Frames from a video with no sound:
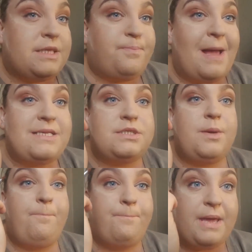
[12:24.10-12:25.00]
it's
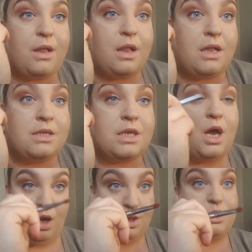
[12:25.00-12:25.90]
best to
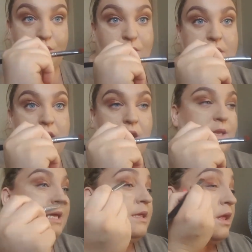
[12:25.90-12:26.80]
build on a colour
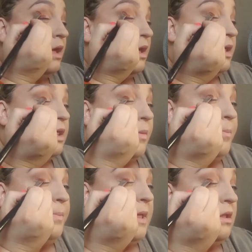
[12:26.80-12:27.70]
like this. So
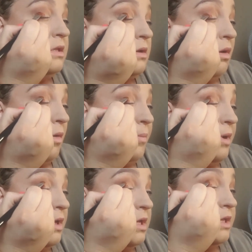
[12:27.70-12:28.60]
build
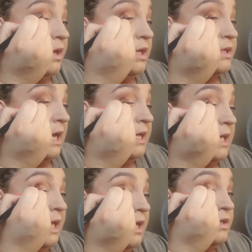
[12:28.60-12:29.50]
up. So you
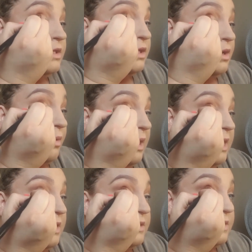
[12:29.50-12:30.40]
take it into the
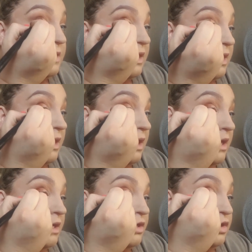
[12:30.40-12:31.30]
crease
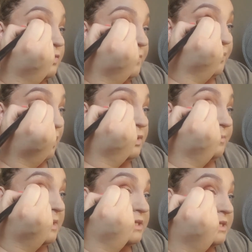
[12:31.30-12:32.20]
just before
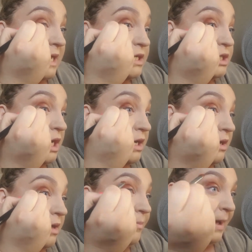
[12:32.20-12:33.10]
the
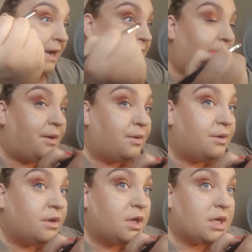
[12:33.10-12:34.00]
midsection and back
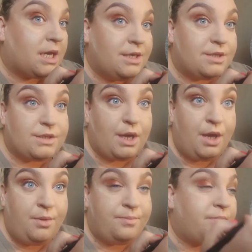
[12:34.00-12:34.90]
down. Can you
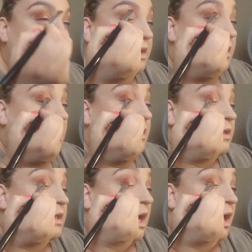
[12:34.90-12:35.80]
see?
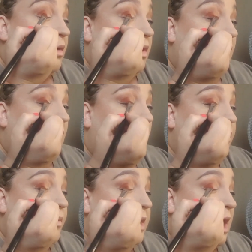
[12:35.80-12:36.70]
So
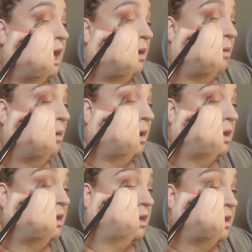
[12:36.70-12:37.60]
over we go,
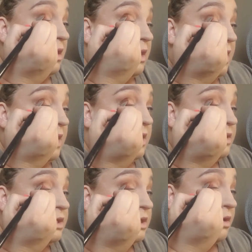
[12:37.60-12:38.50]

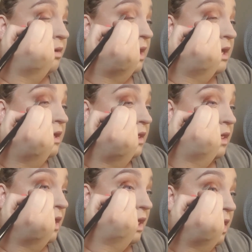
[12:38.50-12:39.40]
into the
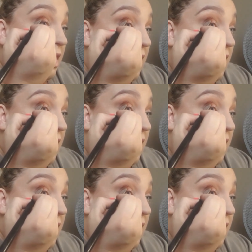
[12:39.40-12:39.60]
crease